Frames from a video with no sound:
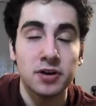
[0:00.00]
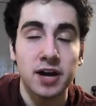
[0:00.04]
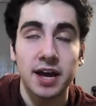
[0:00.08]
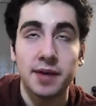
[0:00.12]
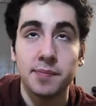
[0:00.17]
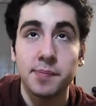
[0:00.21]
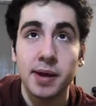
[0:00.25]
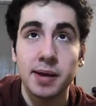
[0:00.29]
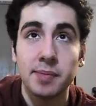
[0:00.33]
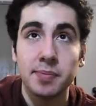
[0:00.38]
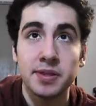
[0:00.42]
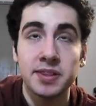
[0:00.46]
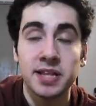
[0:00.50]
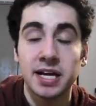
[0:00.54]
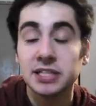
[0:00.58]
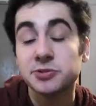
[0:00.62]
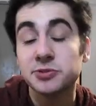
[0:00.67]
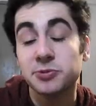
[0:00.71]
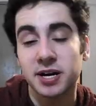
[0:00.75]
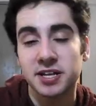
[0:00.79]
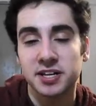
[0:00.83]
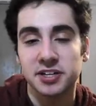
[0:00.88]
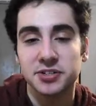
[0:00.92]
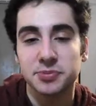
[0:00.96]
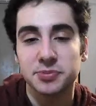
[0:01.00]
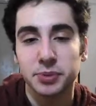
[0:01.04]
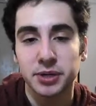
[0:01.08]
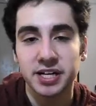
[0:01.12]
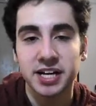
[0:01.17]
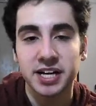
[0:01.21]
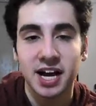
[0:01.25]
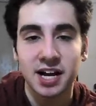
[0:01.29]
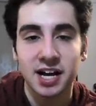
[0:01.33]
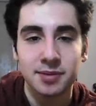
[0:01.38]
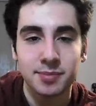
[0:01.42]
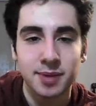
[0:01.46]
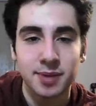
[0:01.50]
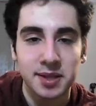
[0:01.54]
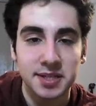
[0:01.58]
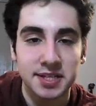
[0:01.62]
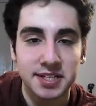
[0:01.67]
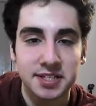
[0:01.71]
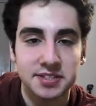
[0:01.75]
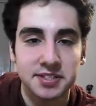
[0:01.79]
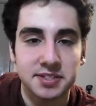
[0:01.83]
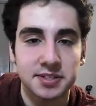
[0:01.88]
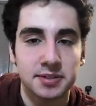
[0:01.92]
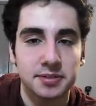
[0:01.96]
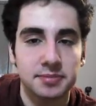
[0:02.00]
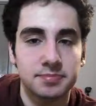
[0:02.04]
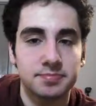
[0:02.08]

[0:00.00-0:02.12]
and maybe that's why they're pretty high on my list.